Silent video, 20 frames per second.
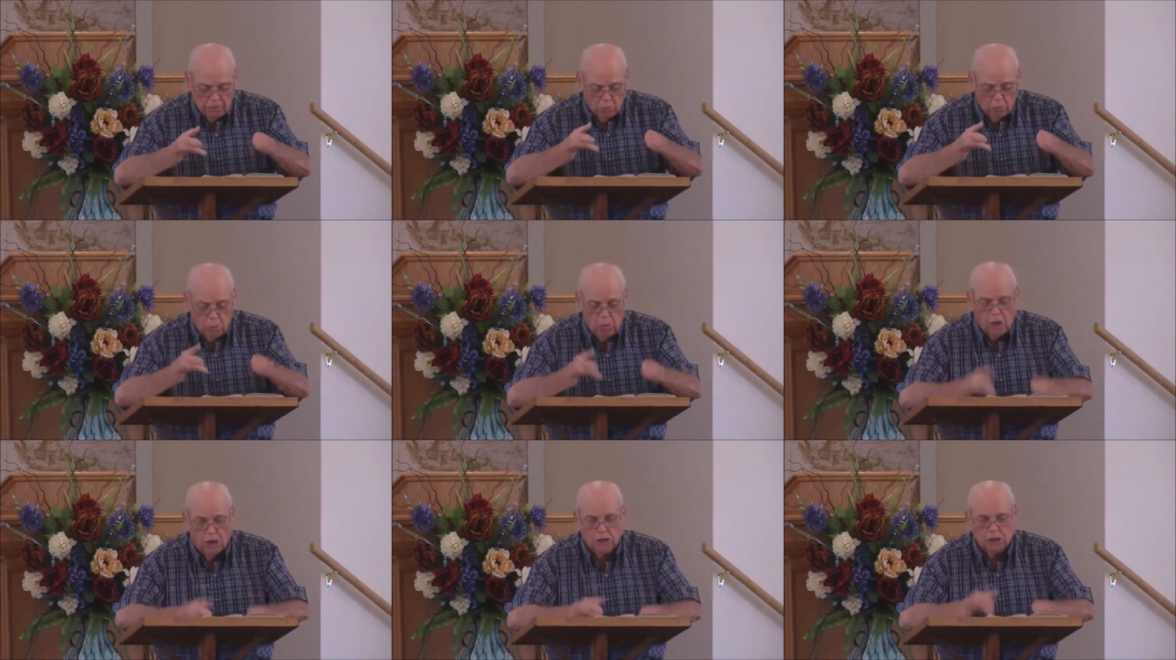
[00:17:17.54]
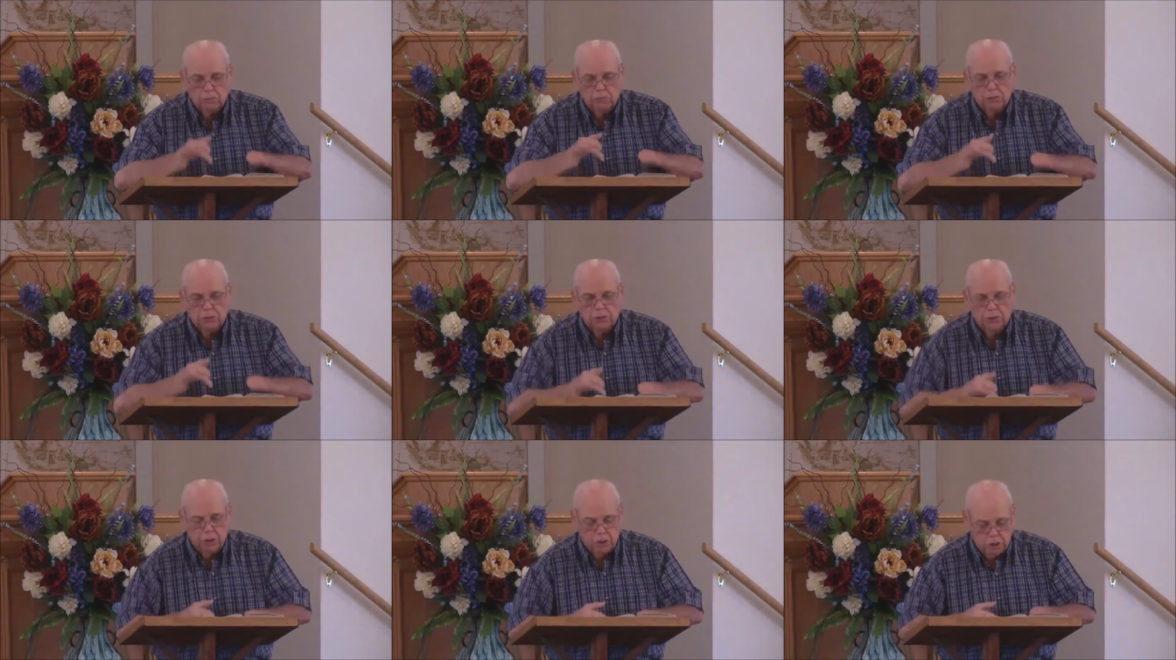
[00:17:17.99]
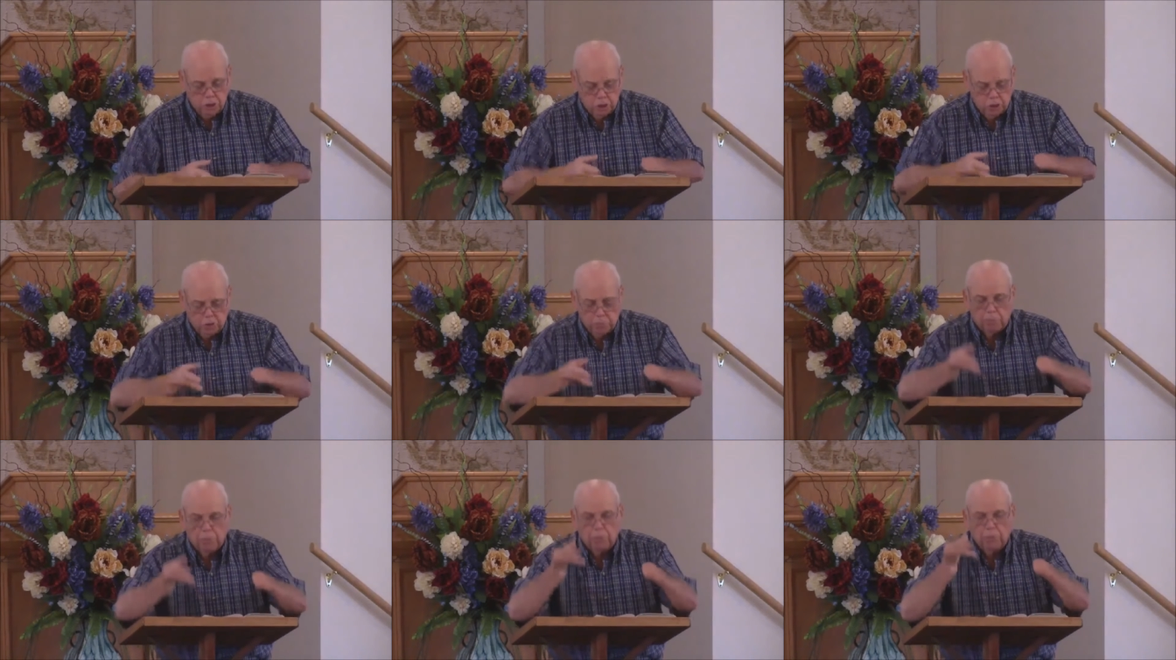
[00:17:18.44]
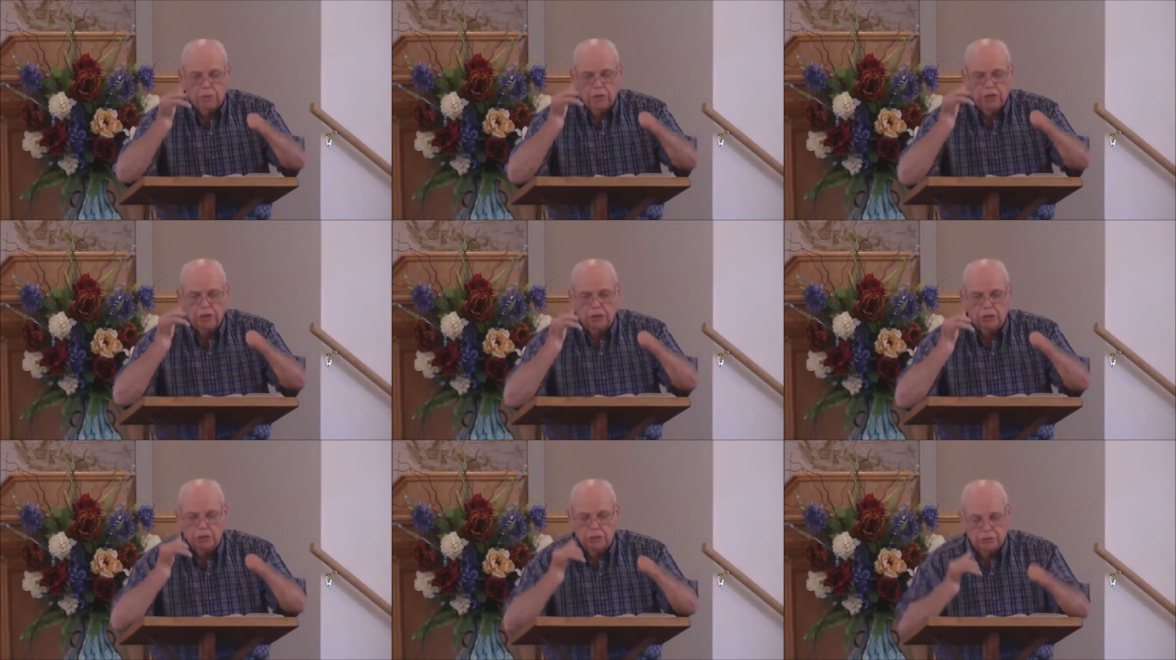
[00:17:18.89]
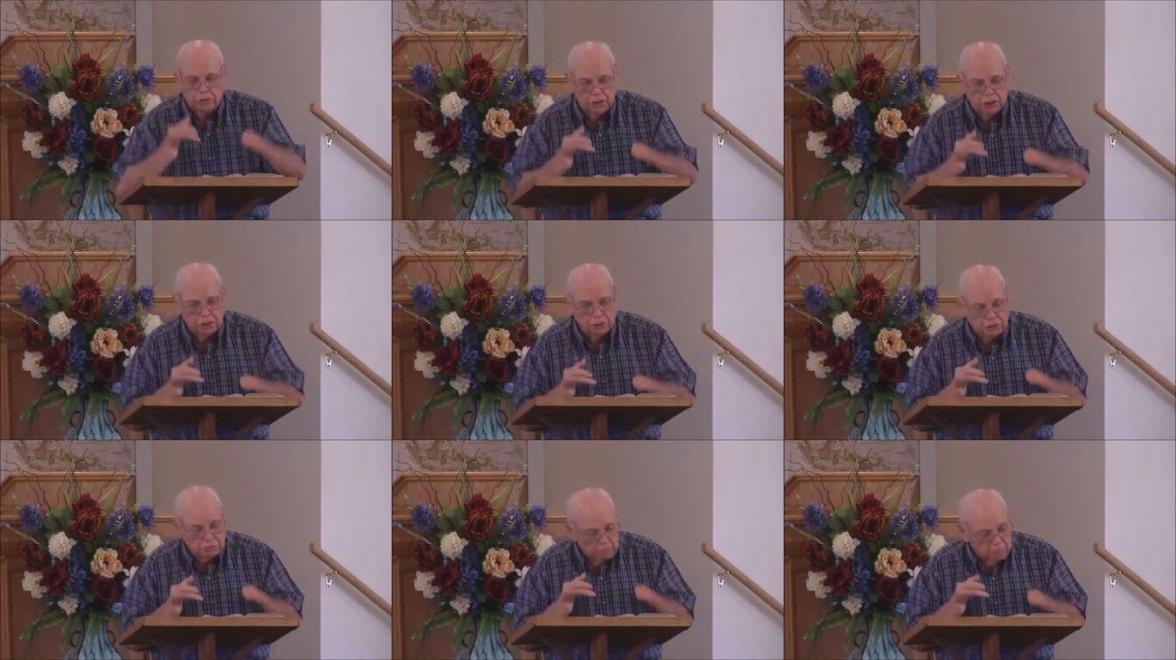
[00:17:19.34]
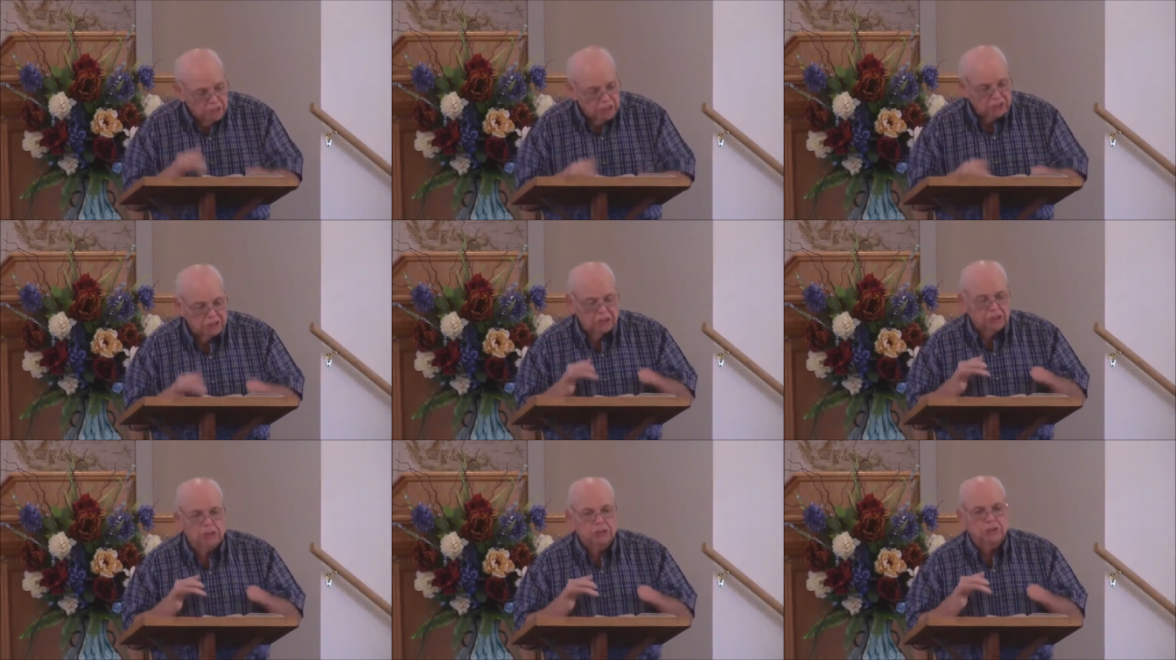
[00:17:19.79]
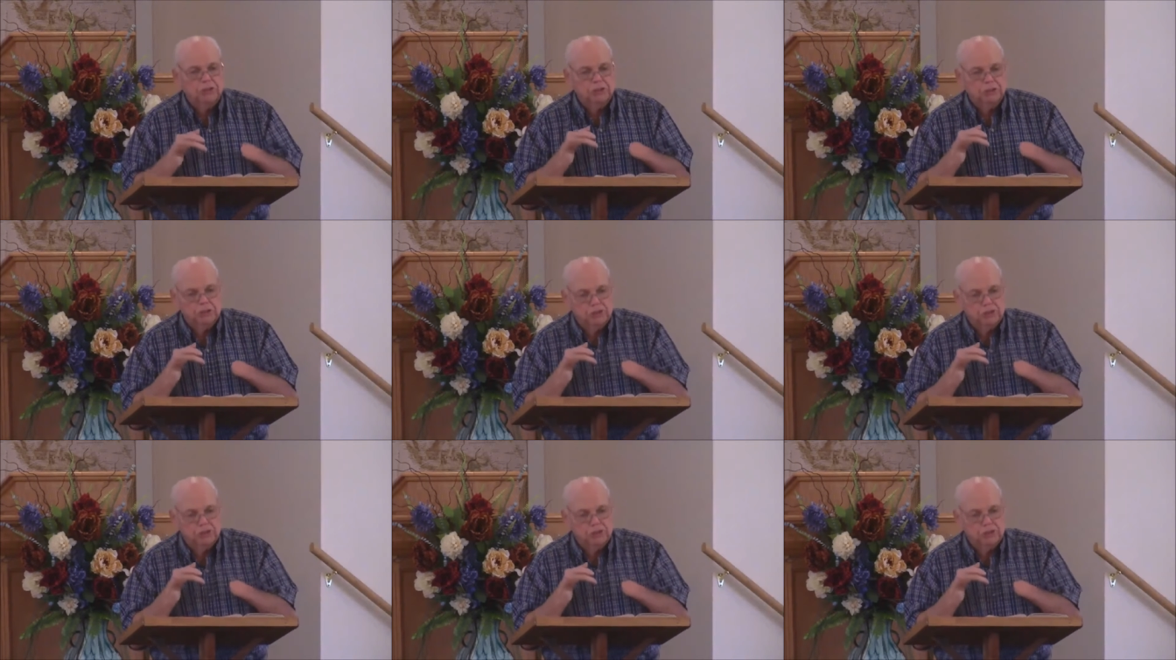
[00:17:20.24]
"Watchman, you preach this message